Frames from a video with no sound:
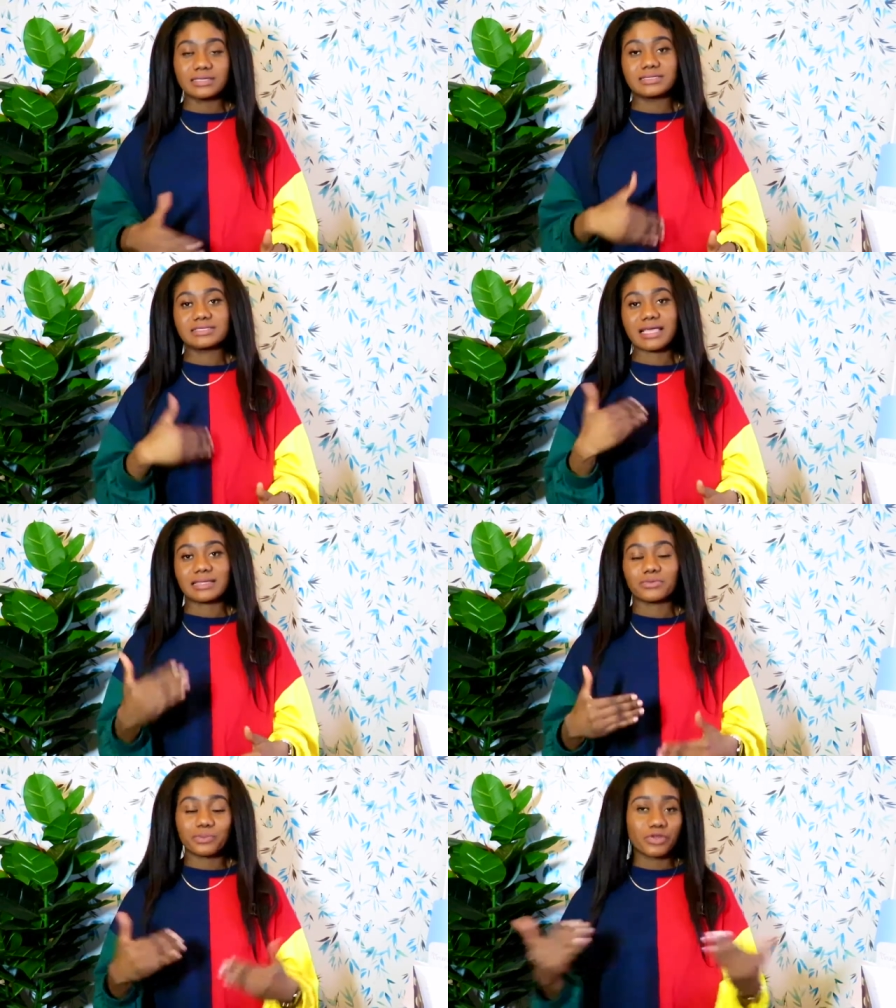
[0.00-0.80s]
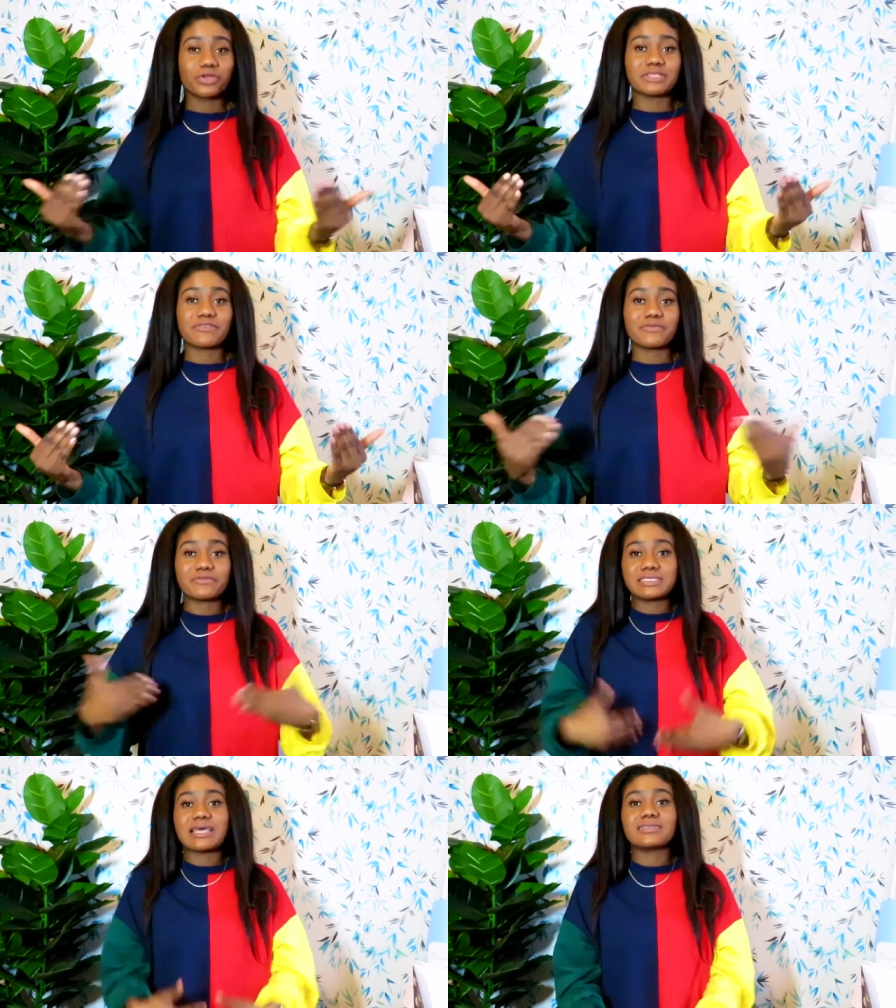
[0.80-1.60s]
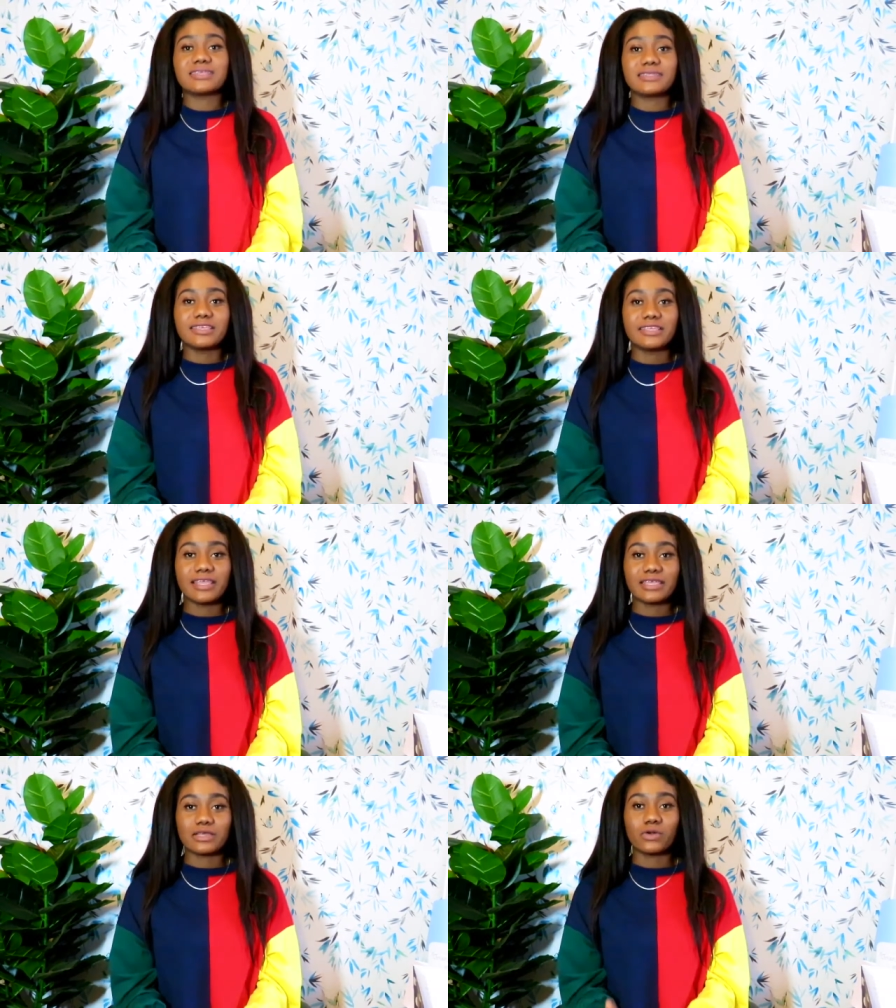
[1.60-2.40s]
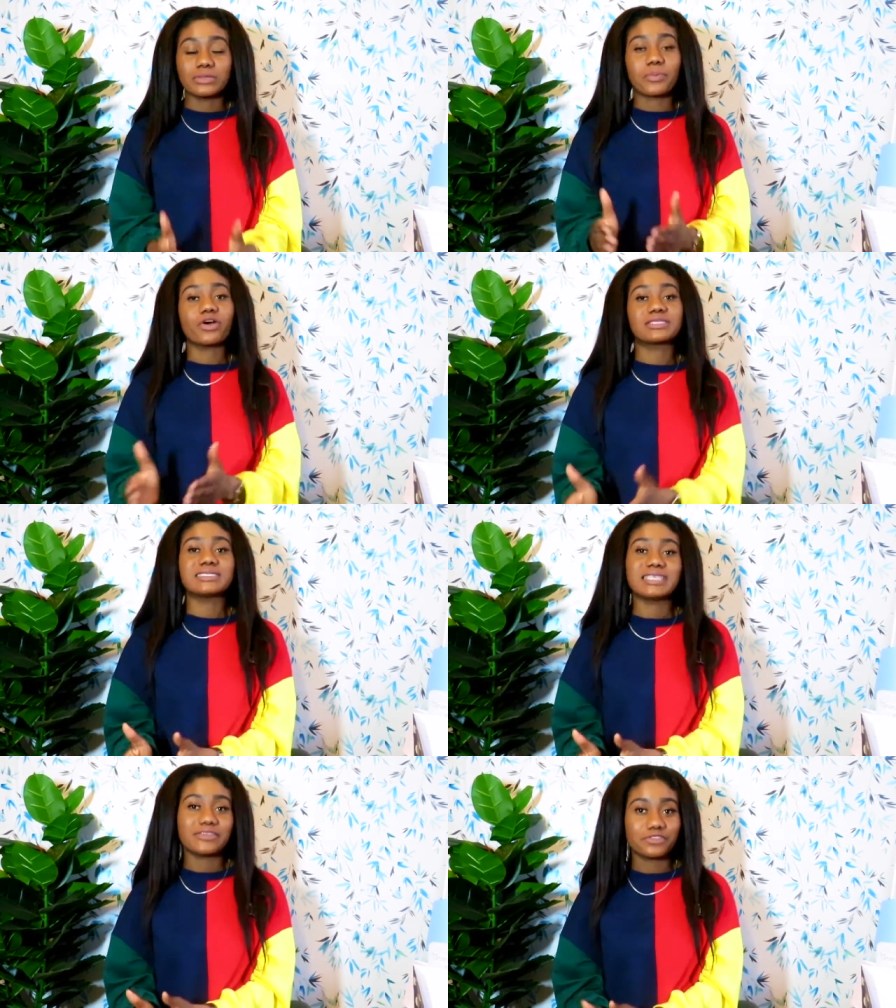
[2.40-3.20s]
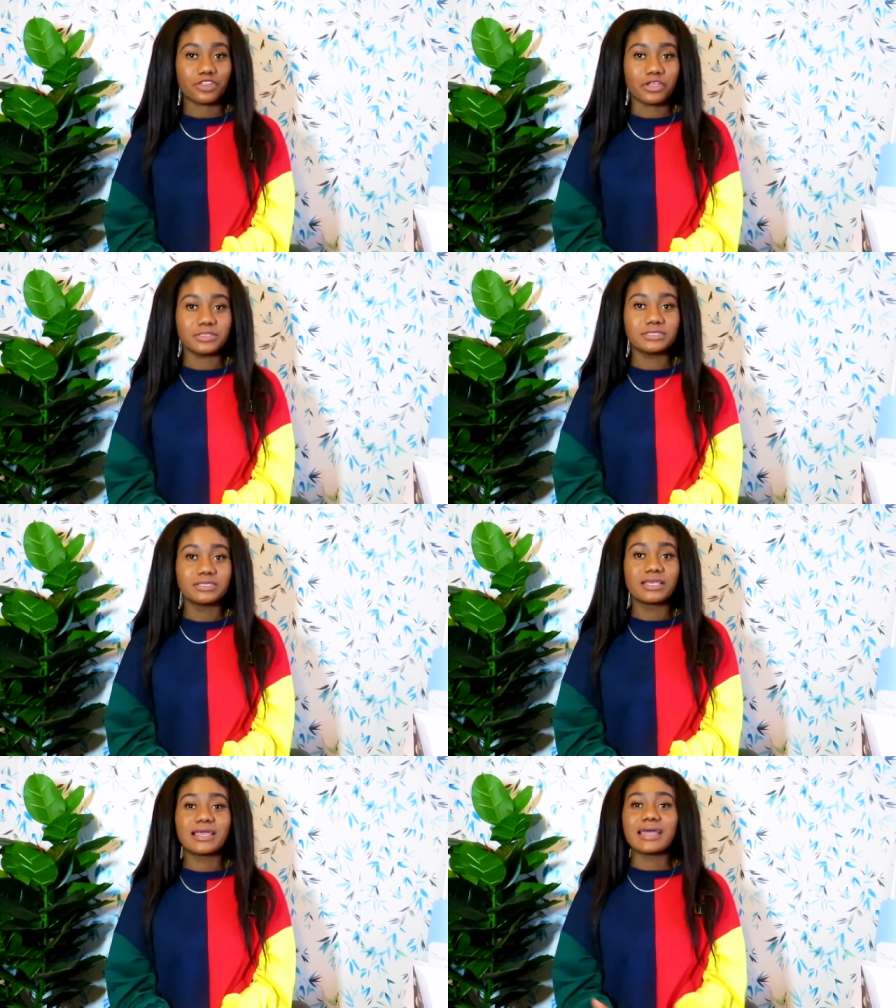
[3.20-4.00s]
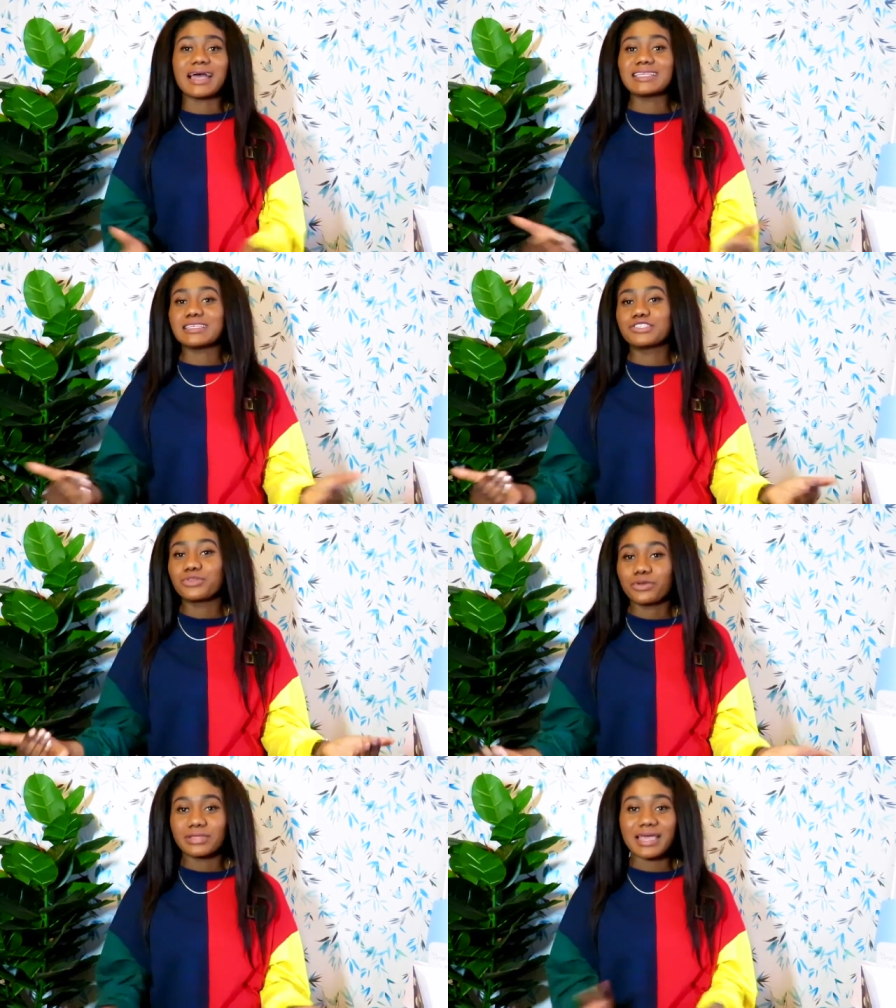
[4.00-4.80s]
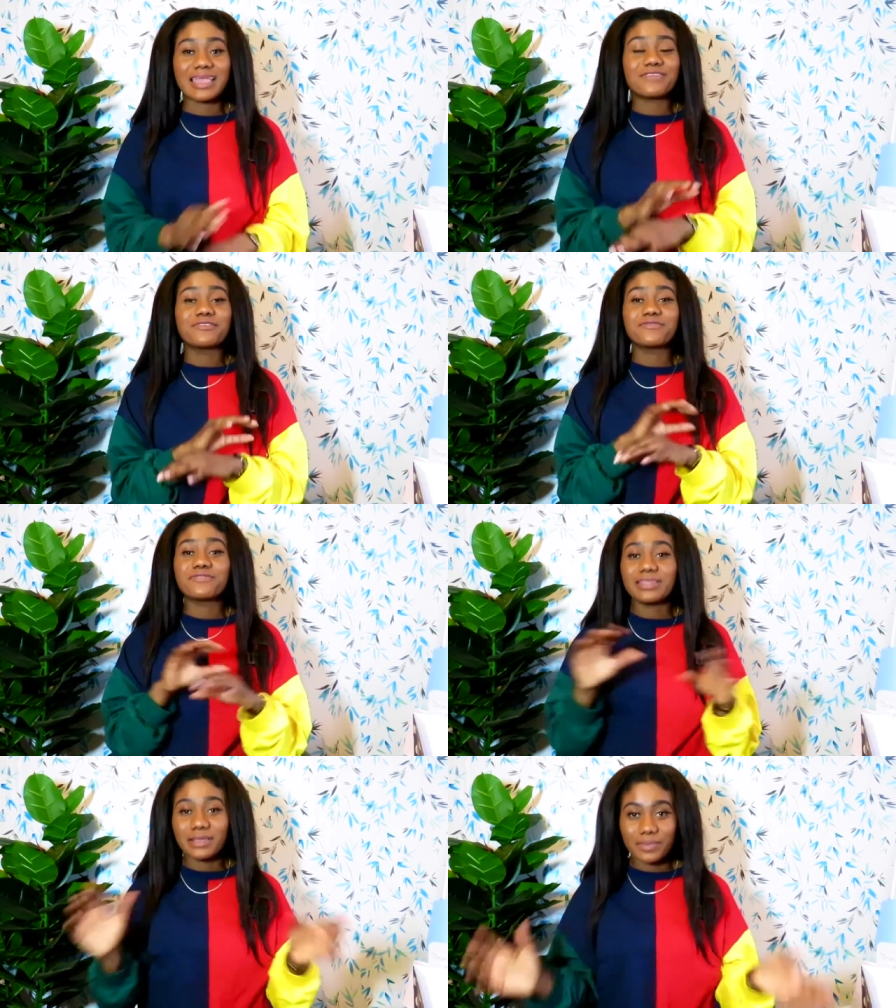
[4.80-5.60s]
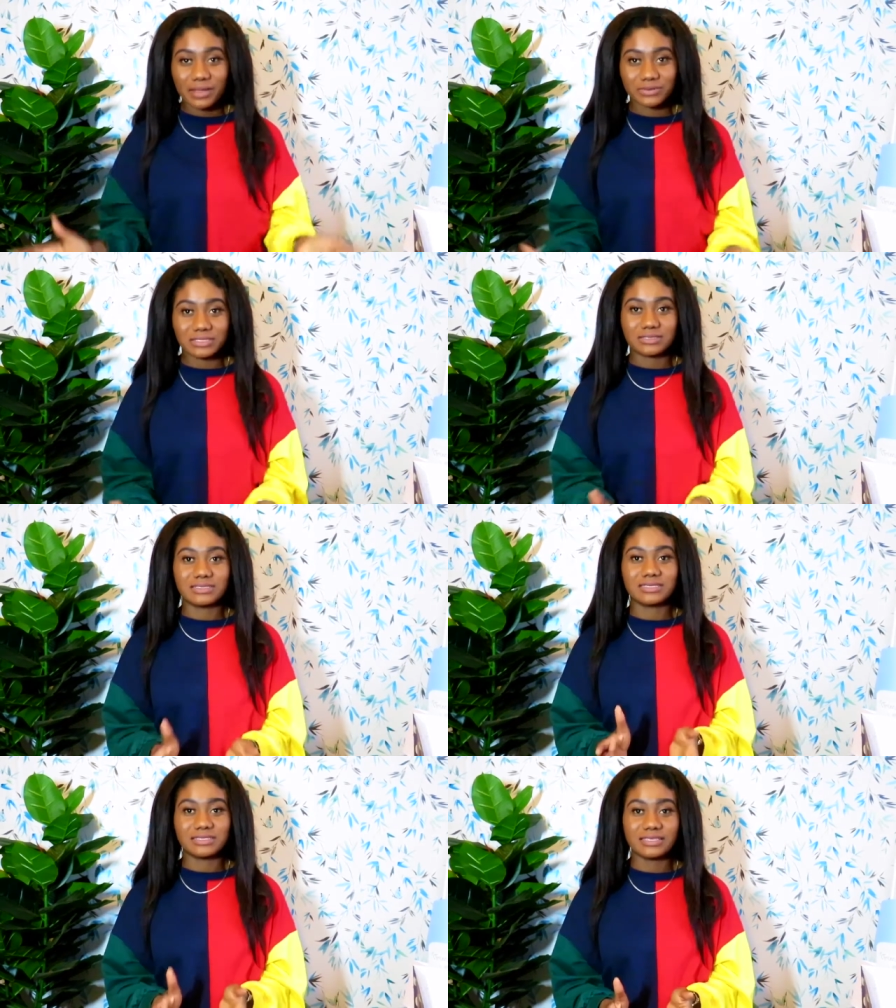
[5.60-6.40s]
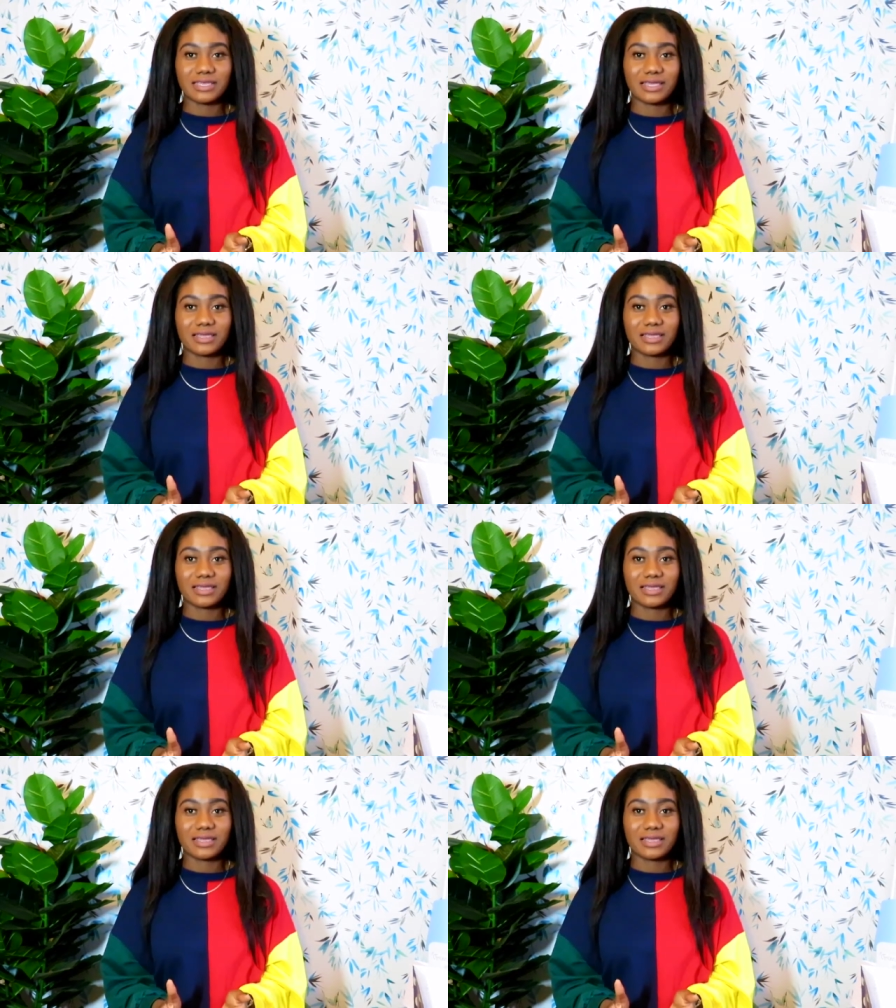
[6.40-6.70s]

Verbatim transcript: Start, because I've started the year on a positive note, I just know that everything about this year